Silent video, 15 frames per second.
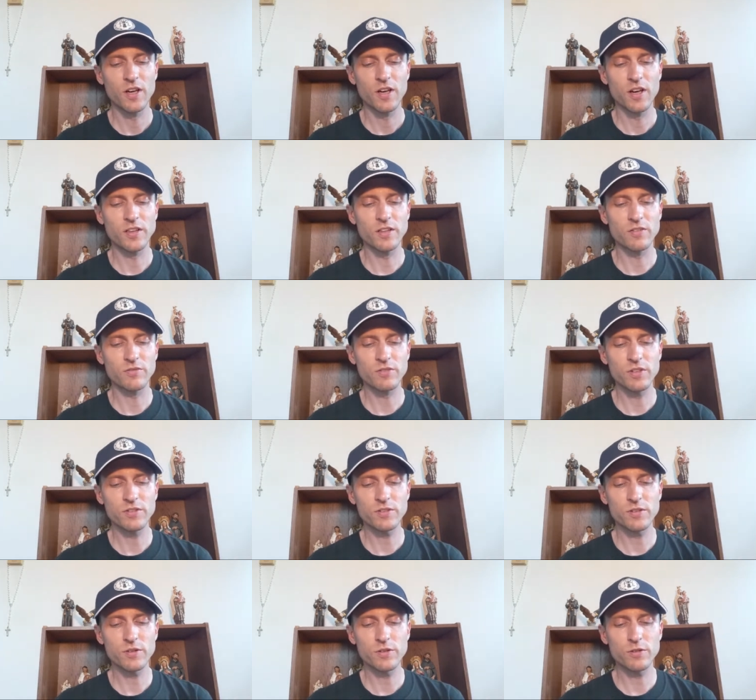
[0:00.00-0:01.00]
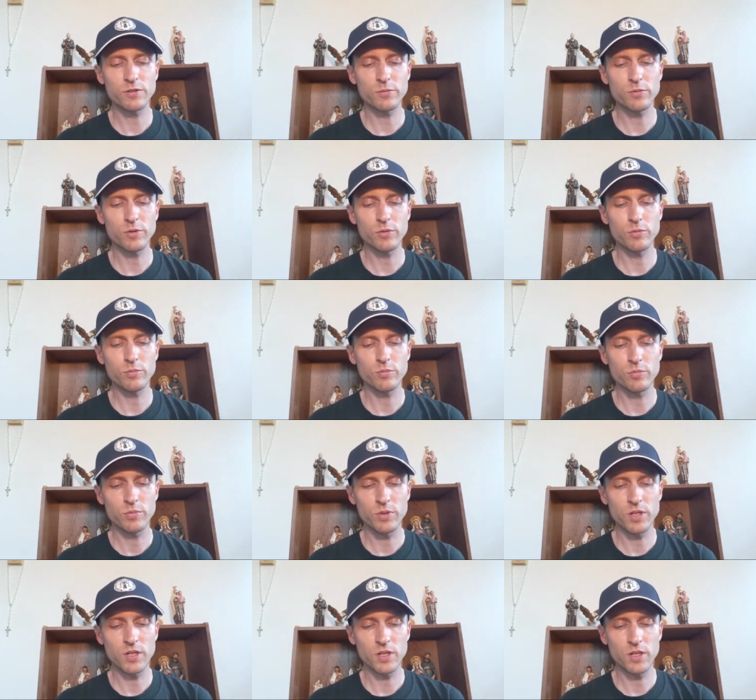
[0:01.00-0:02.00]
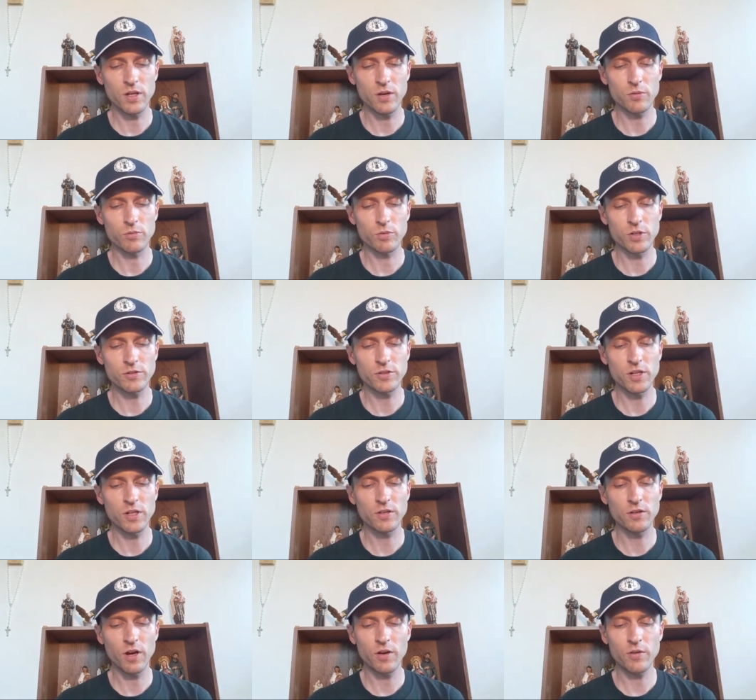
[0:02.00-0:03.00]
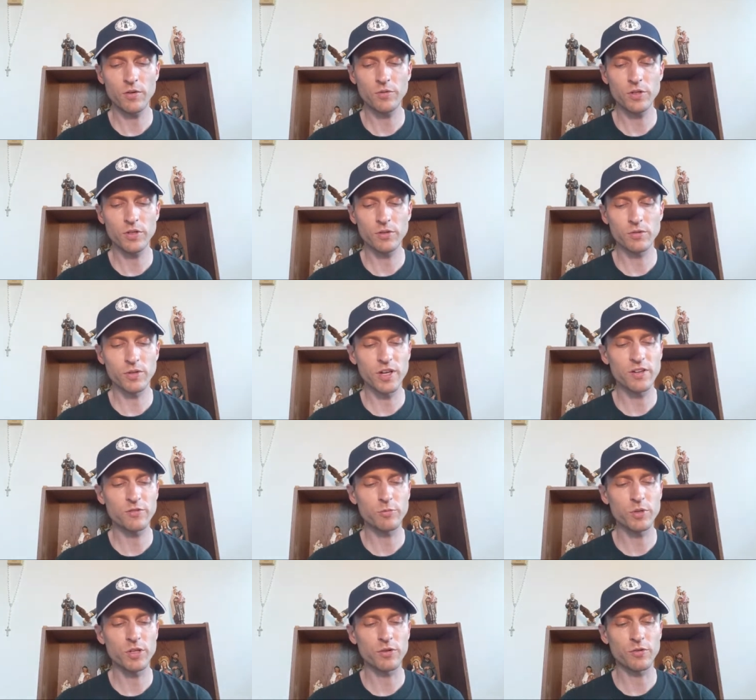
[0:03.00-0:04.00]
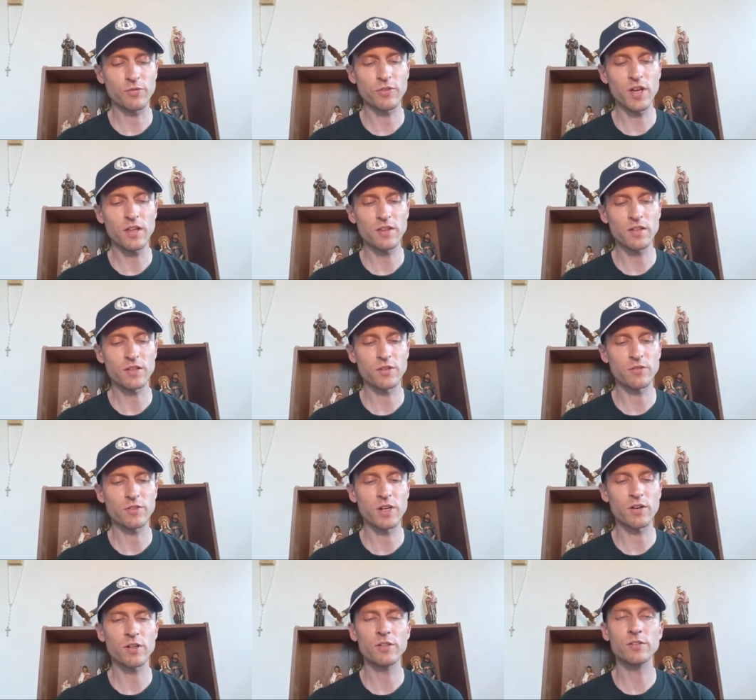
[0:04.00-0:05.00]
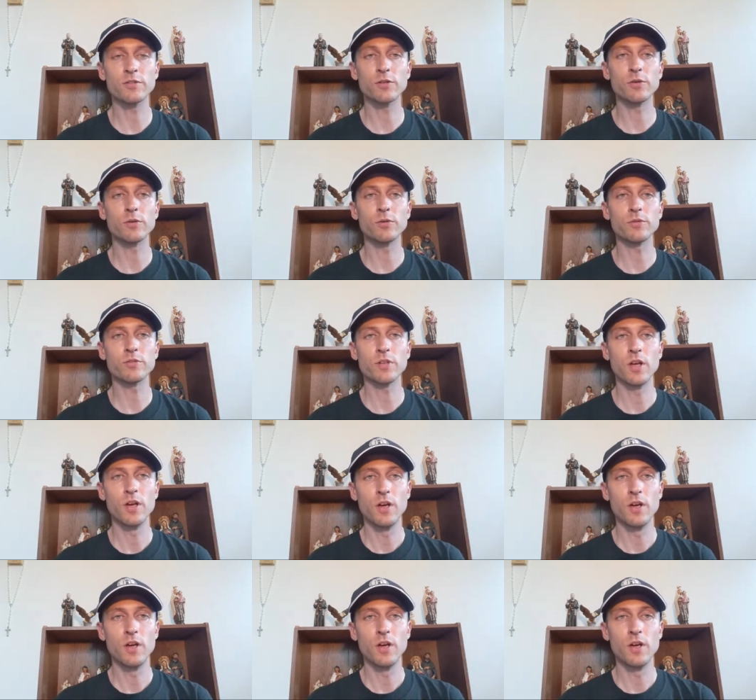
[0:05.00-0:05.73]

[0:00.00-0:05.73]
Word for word: and that visitors will be risking not only your life but your faith and your very souls.